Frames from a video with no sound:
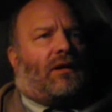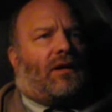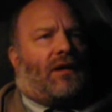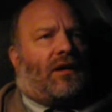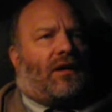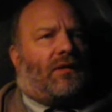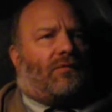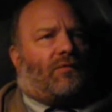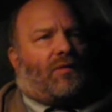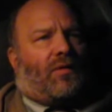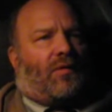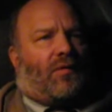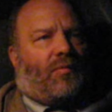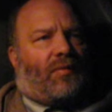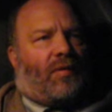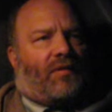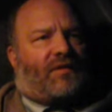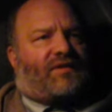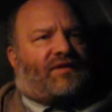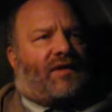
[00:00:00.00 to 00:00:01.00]
and we were
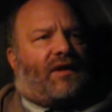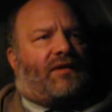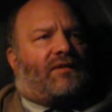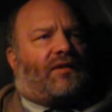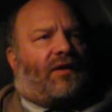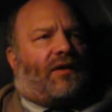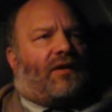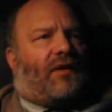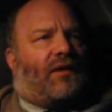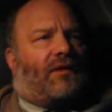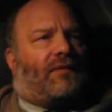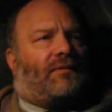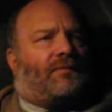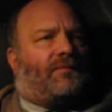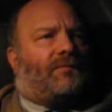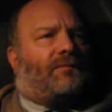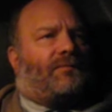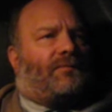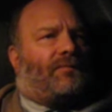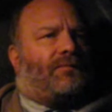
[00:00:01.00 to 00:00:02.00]
both sent on it.
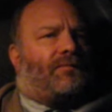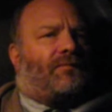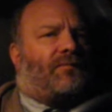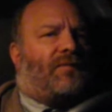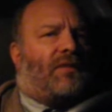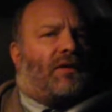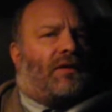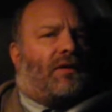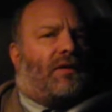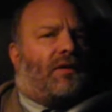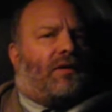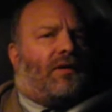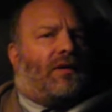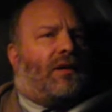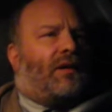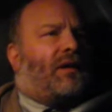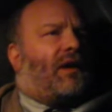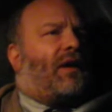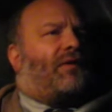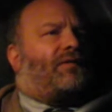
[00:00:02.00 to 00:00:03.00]

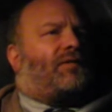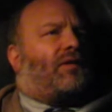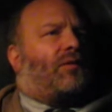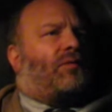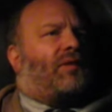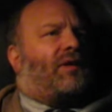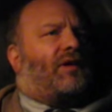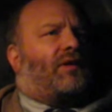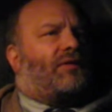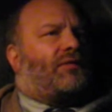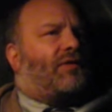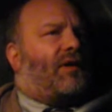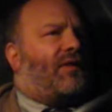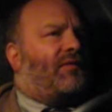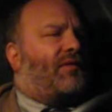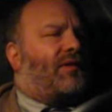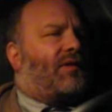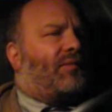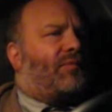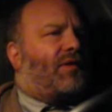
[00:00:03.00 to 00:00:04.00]
And after we had
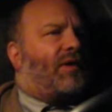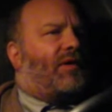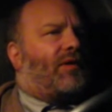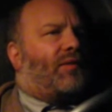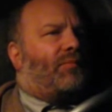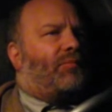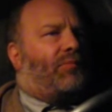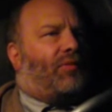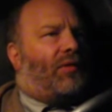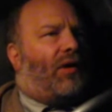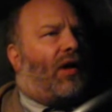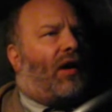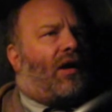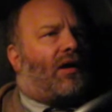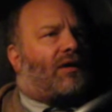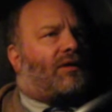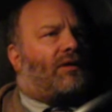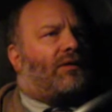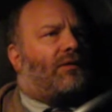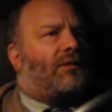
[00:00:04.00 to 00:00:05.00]
driven about a
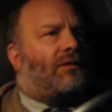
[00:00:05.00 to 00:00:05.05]
block,